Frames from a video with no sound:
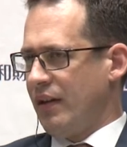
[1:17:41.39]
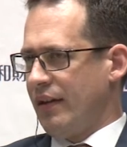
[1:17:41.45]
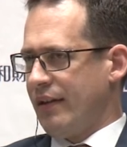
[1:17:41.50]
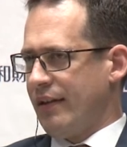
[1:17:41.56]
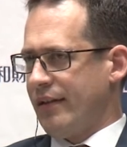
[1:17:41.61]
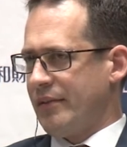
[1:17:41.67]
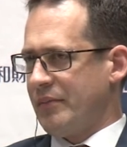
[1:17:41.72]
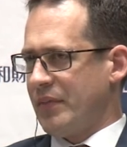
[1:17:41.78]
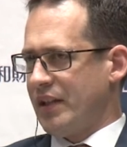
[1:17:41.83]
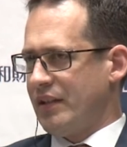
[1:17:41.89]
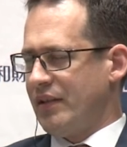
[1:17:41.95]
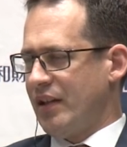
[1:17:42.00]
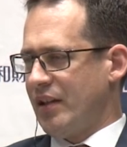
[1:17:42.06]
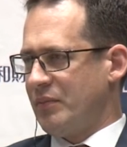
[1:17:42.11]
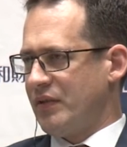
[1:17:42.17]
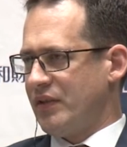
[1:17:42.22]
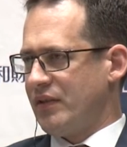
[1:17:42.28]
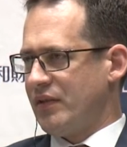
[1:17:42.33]
Um,
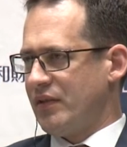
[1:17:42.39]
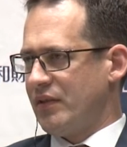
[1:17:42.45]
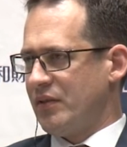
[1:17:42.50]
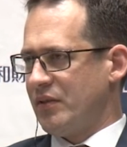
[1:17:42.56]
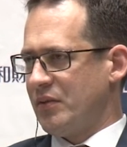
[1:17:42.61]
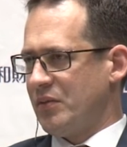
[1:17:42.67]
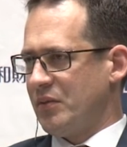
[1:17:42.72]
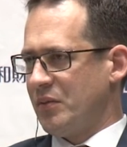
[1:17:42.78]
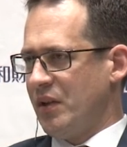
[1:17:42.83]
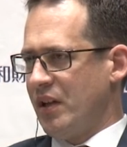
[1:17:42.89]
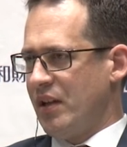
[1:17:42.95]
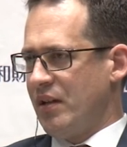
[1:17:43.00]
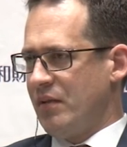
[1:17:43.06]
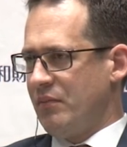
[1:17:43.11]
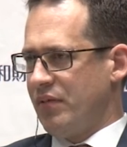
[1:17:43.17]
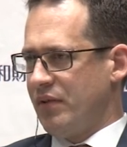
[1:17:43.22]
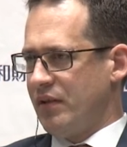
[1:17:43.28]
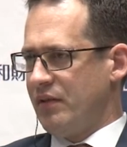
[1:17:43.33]
attempts to
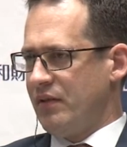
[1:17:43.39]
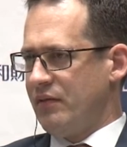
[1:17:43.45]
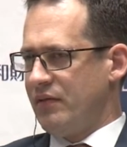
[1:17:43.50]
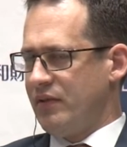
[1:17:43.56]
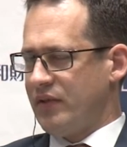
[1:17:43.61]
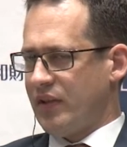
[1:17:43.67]
put